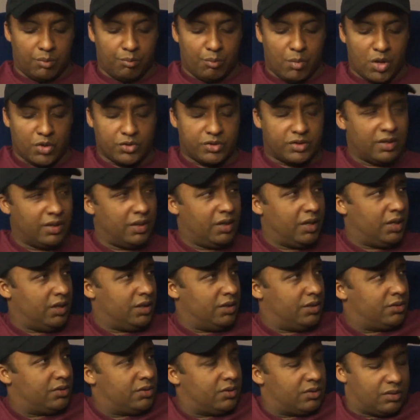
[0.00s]
most of
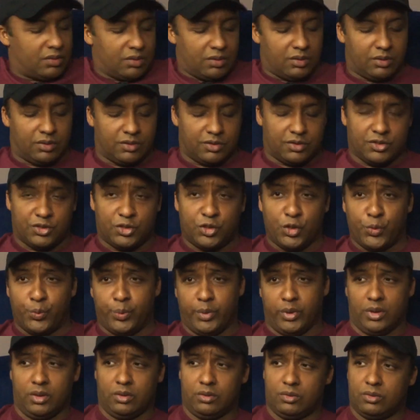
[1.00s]
these
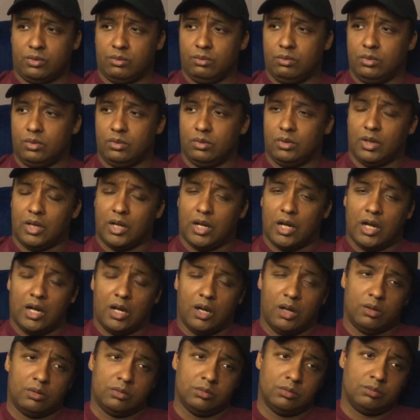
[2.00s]
stupid
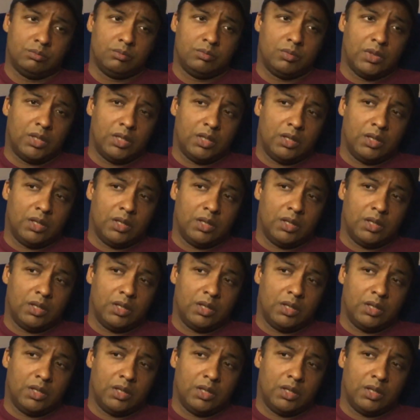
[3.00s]
action